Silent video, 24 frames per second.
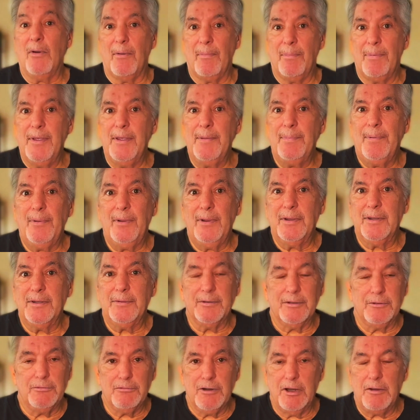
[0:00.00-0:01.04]
people
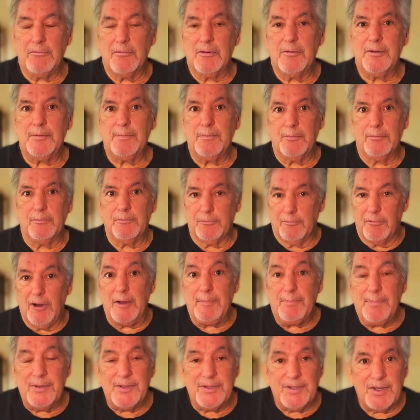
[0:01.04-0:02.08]
in
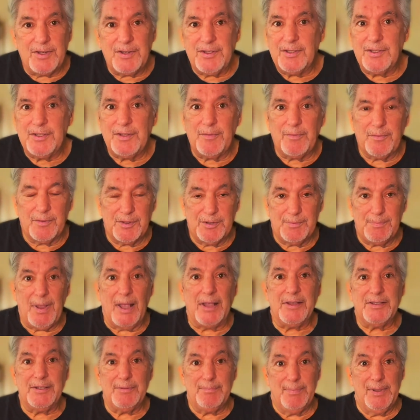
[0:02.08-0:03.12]
great positions of
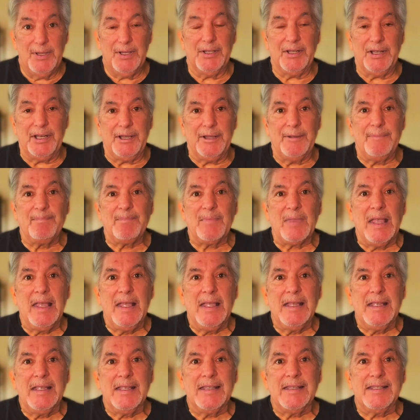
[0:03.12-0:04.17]
responsibility,
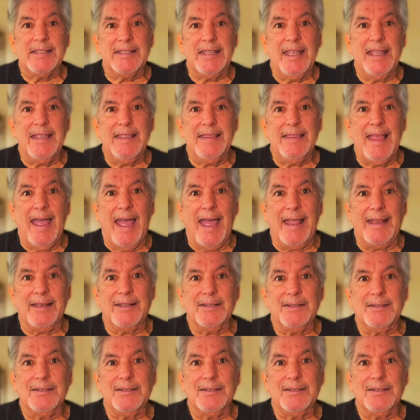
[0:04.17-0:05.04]
say that